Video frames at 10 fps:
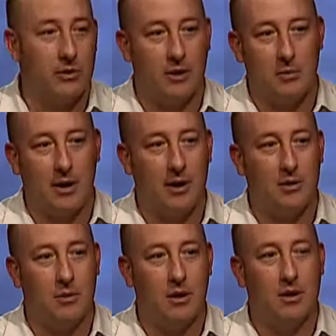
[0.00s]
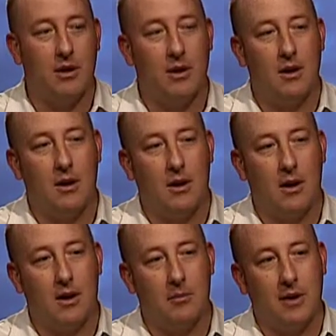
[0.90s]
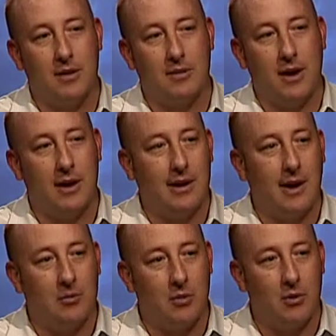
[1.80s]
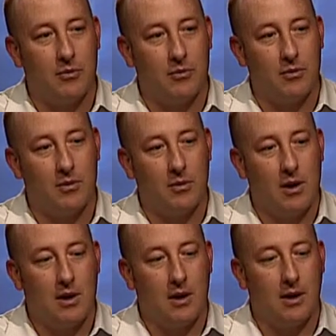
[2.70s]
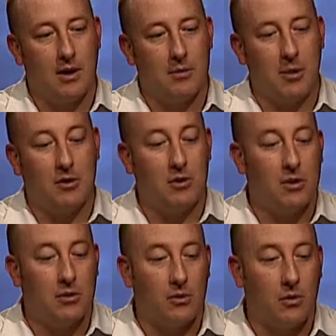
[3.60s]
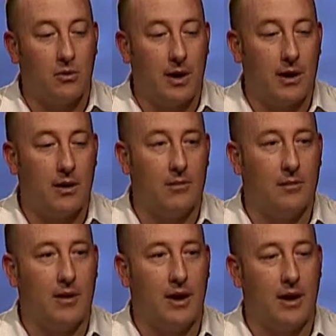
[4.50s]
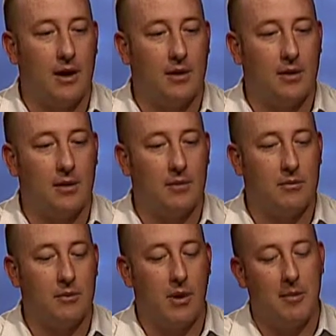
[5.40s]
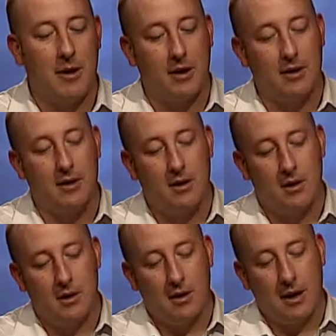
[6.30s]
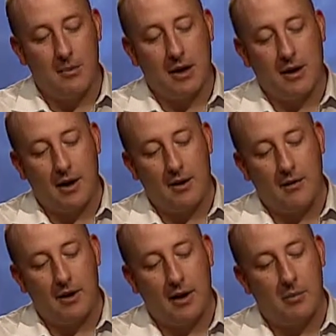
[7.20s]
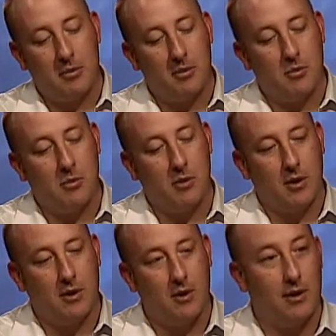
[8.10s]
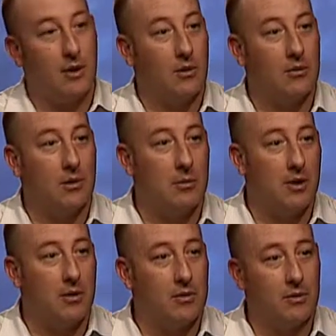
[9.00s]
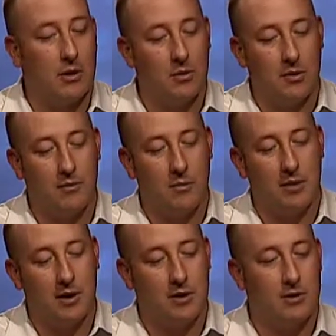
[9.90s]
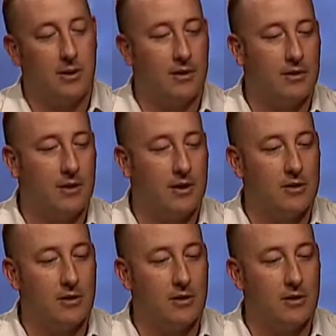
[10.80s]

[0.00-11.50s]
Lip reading: that apply to it. That's 88 proof. It's about 2 years old right now, and so I make everything up into the point that it goes in a barrel. So I do all the fermentation and distillation.